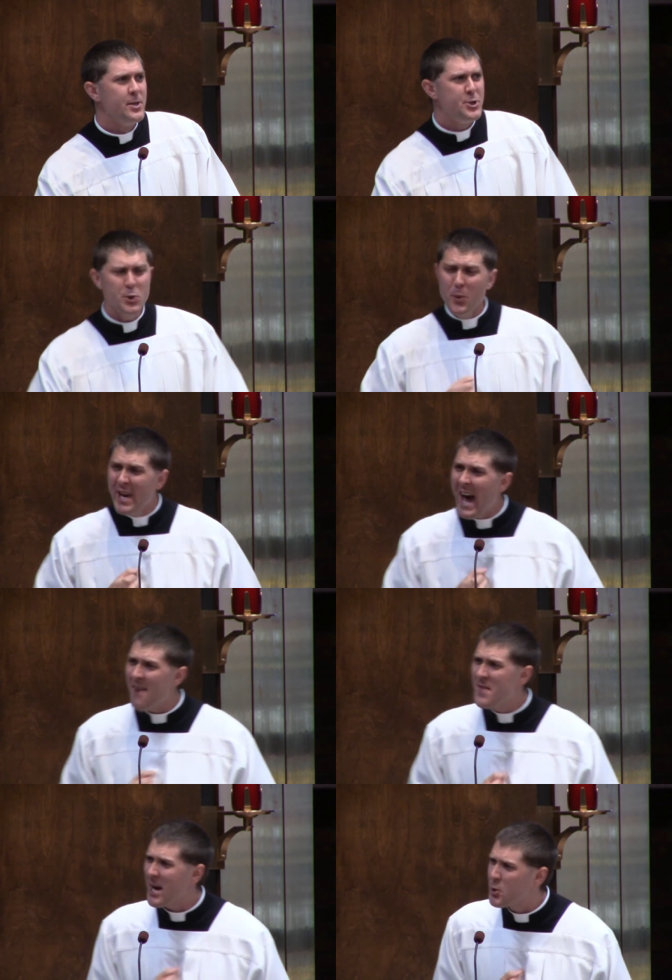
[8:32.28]
Do we
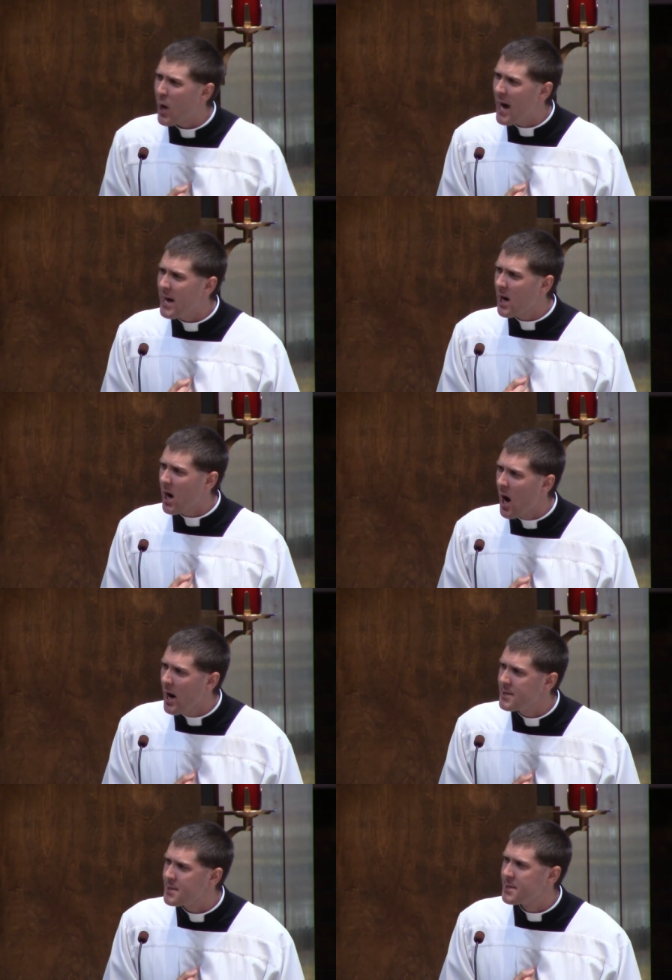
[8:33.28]
have that cry in our
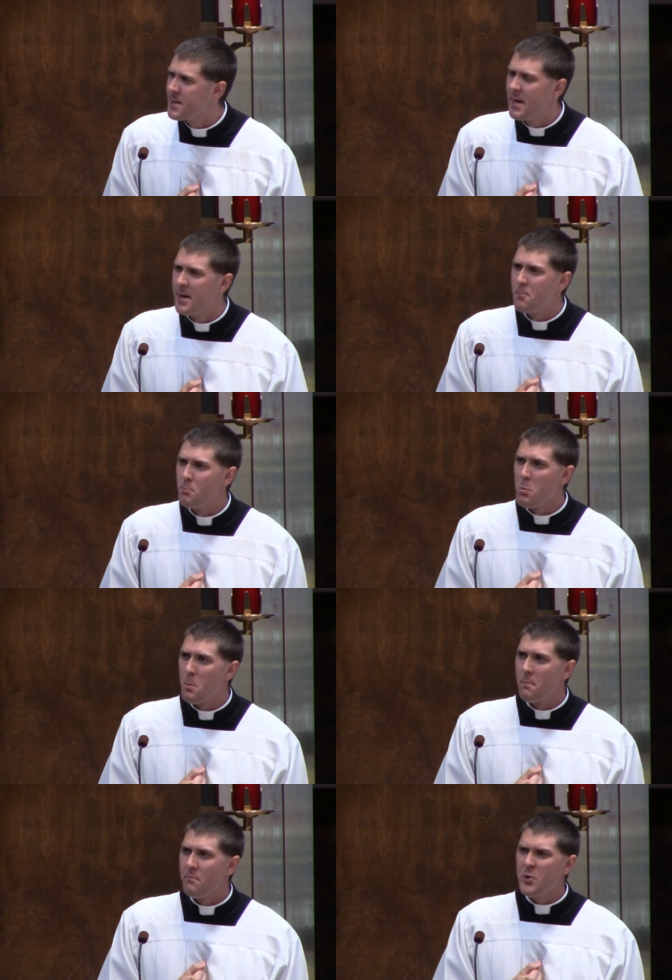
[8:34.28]
hearts?
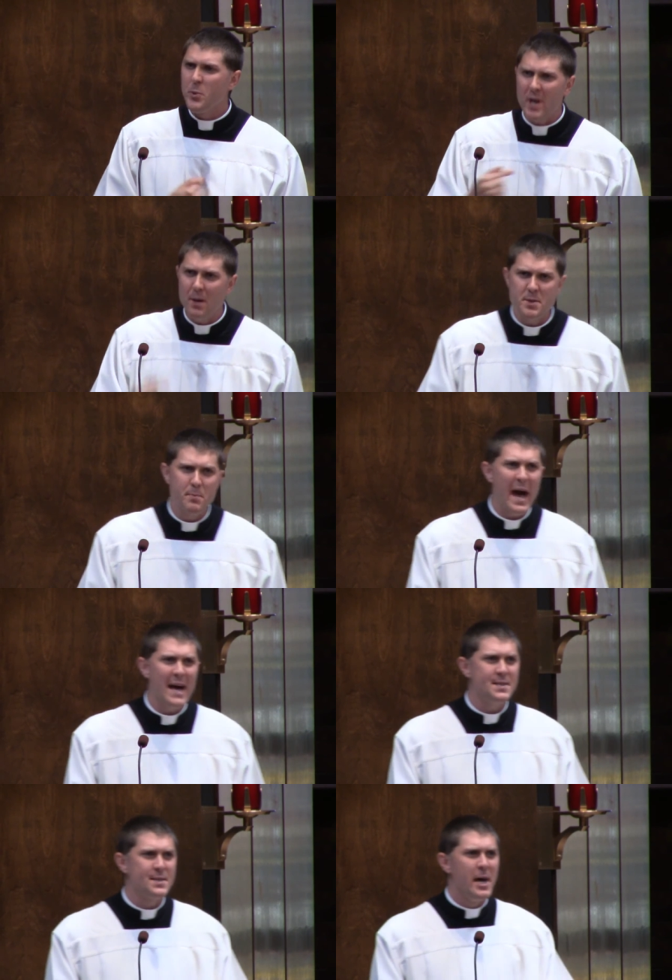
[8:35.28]
Do we come to
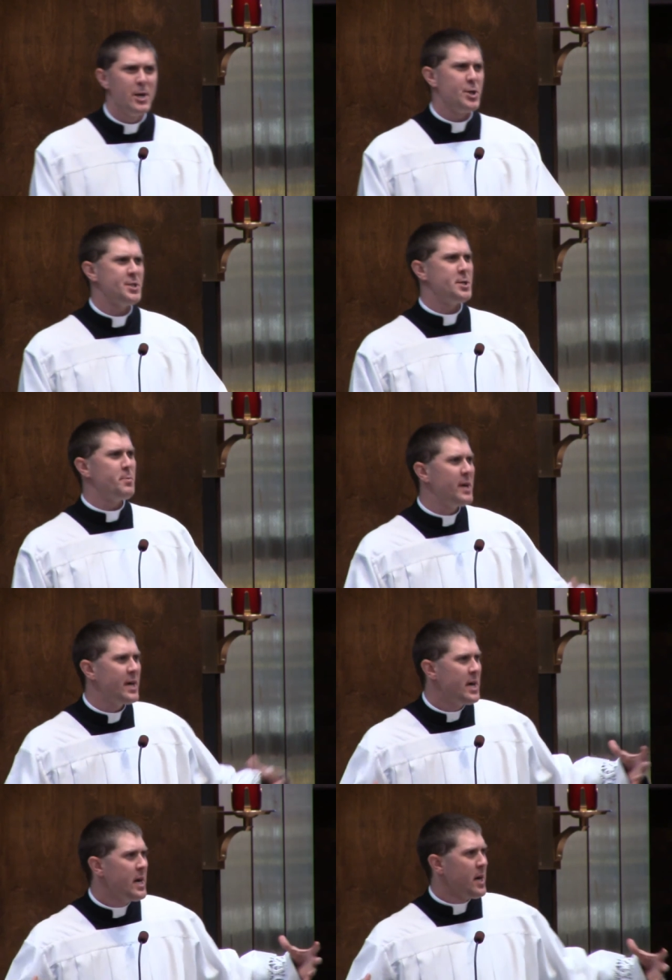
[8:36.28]
Mass just to
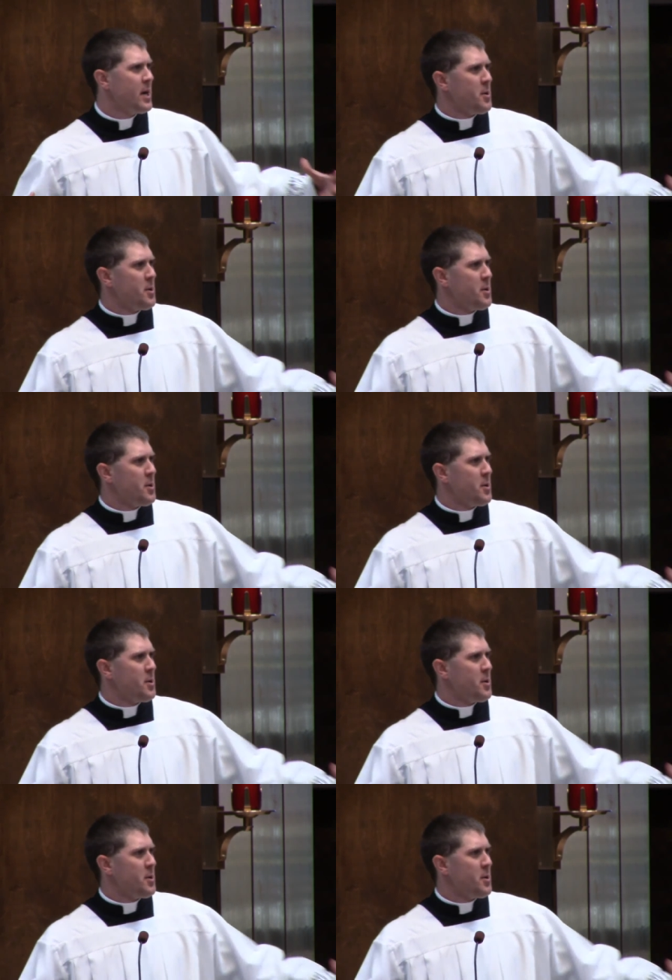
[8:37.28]
be